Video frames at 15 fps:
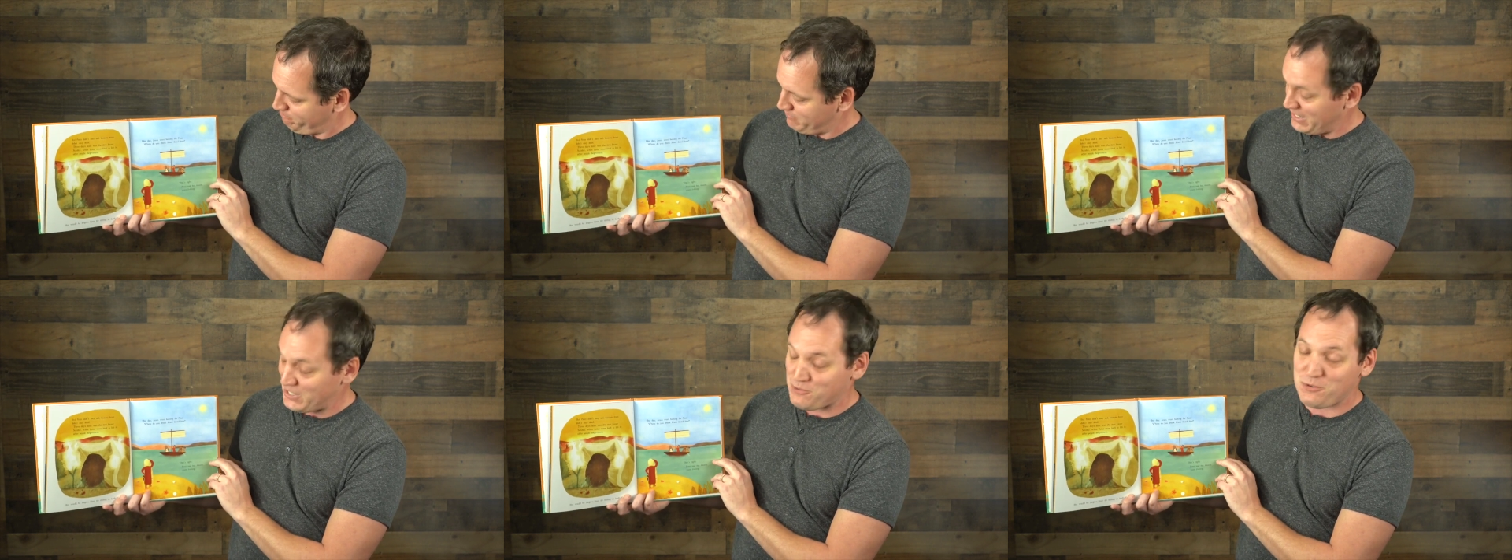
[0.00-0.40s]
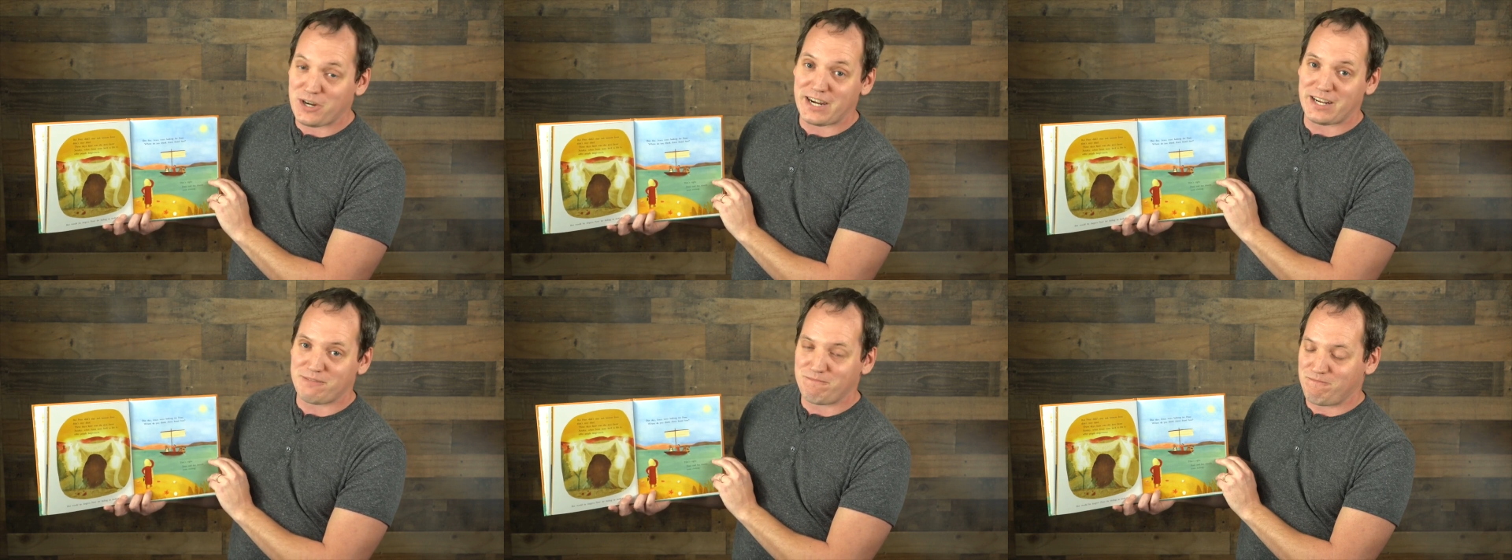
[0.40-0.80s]
That's
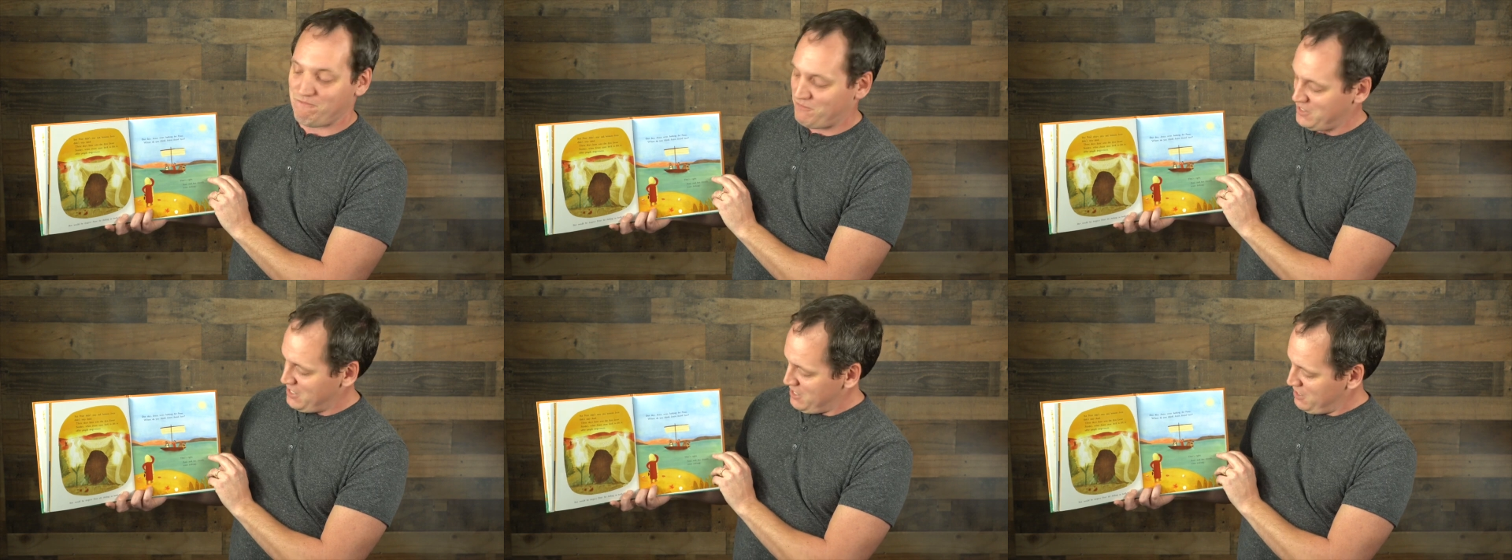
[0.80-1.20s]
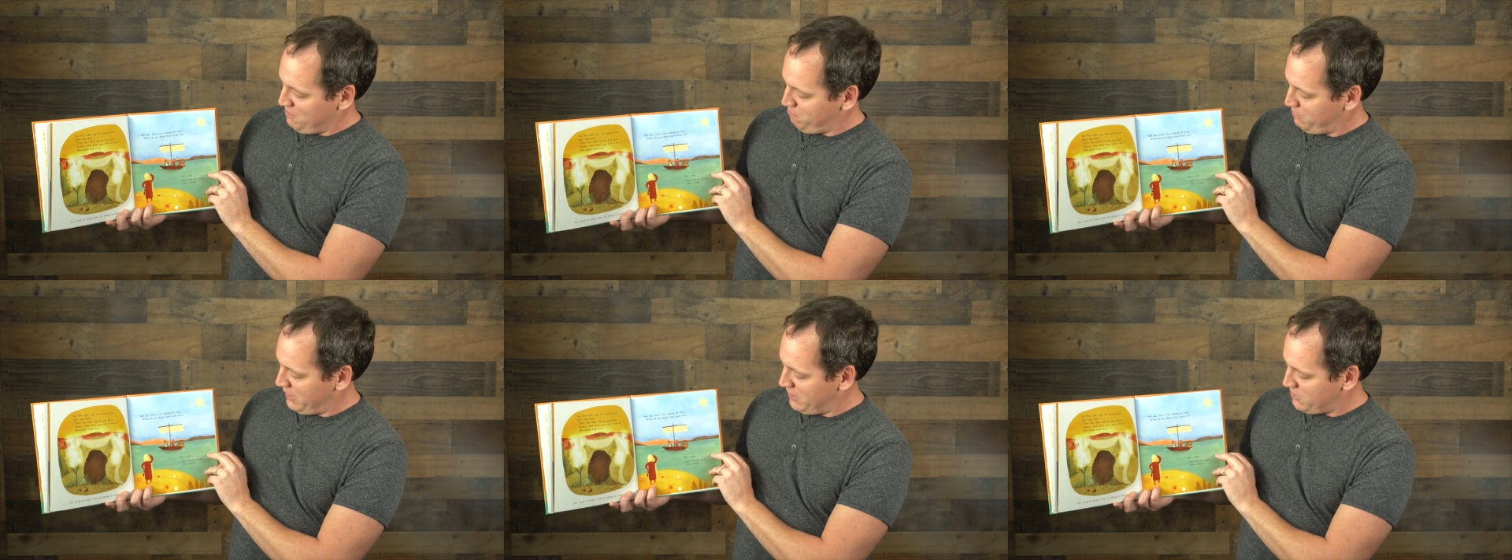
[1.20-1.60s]
right,
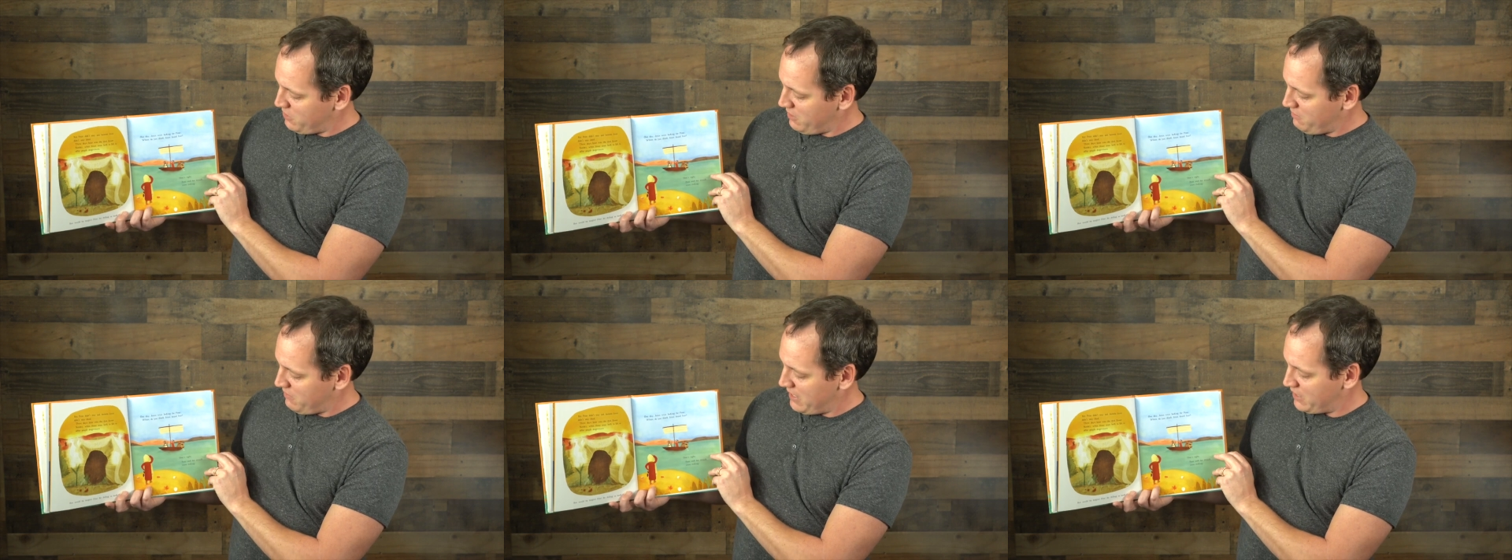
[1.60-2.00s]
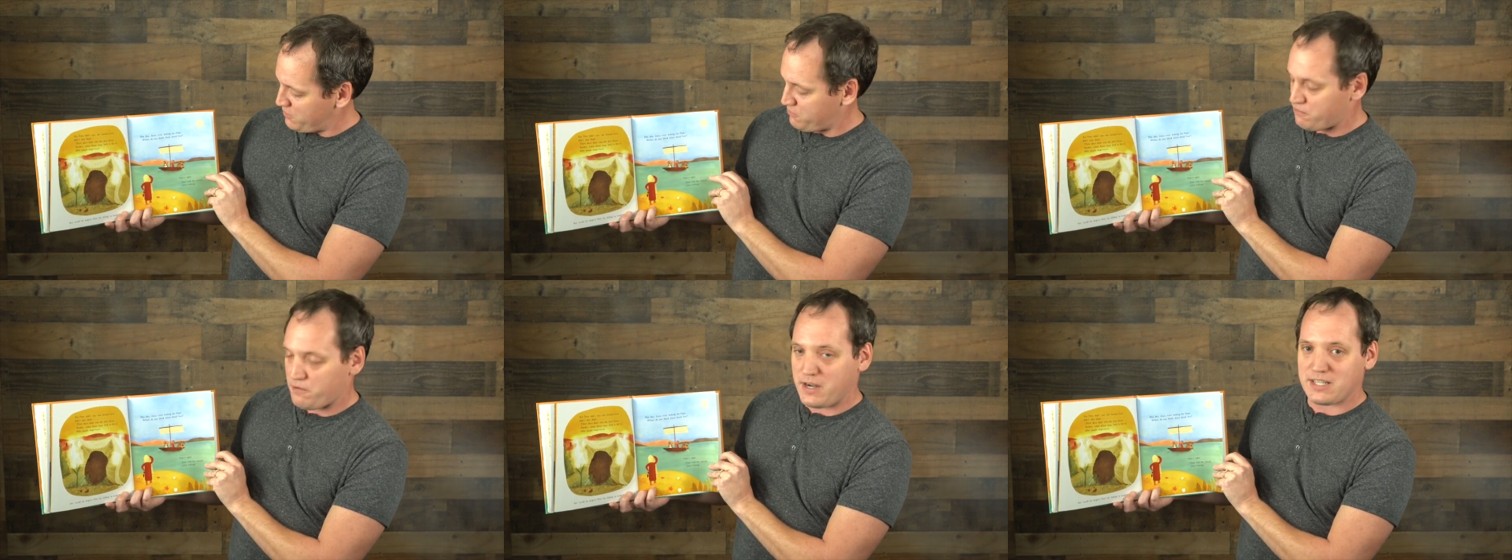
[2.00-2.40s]
Peter and his
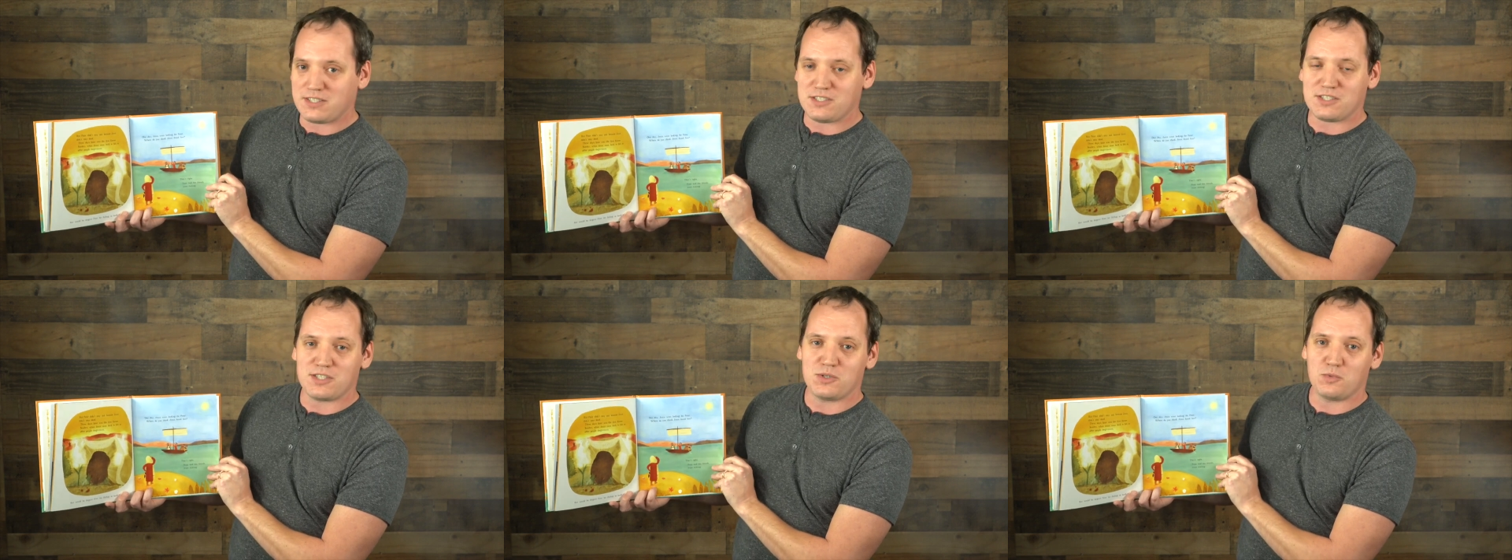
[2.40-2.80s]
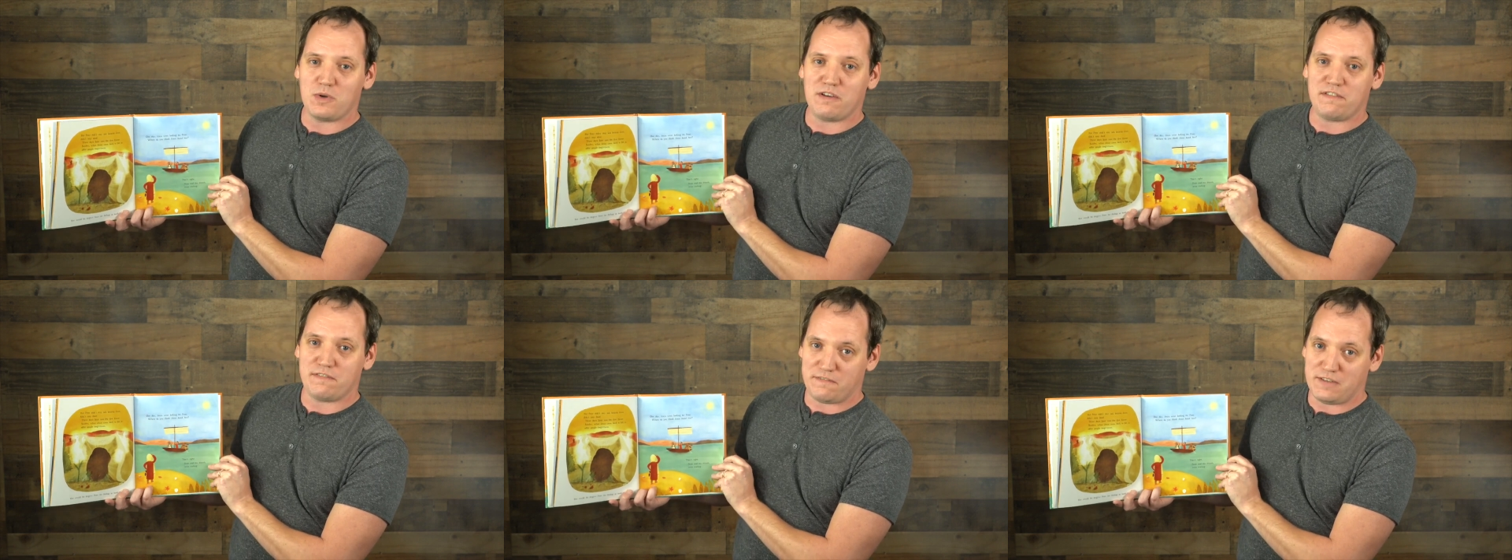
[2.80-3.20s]
friends
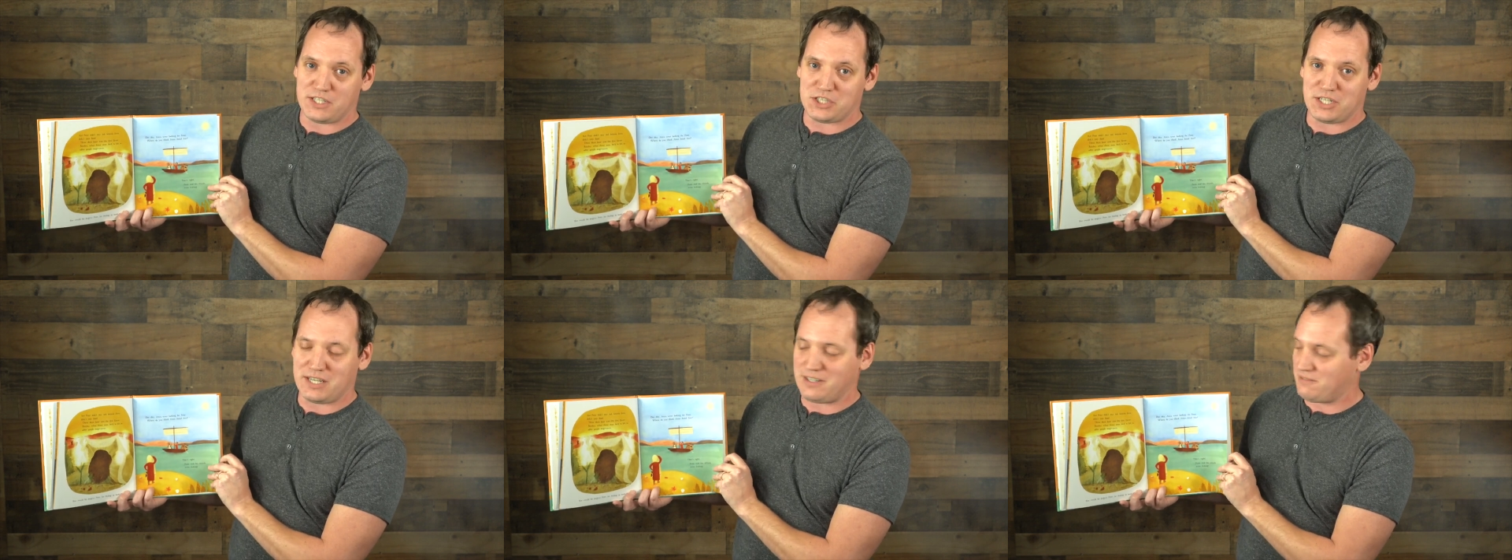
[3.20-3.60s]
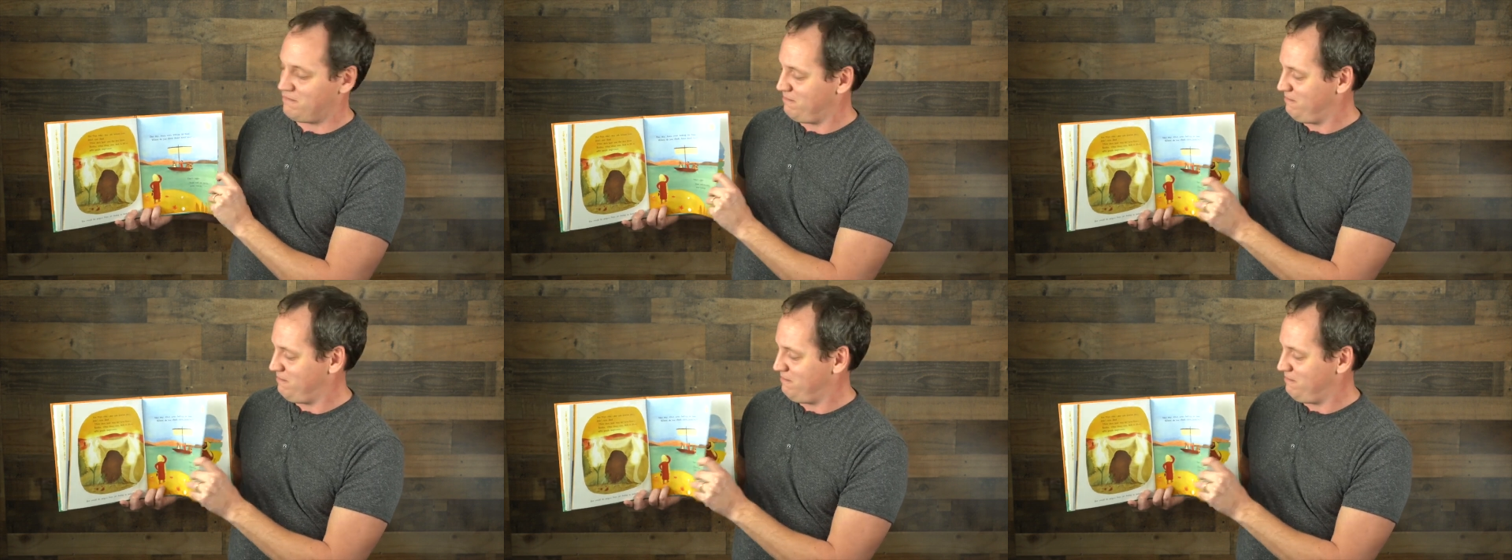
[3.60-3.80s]
were fishing.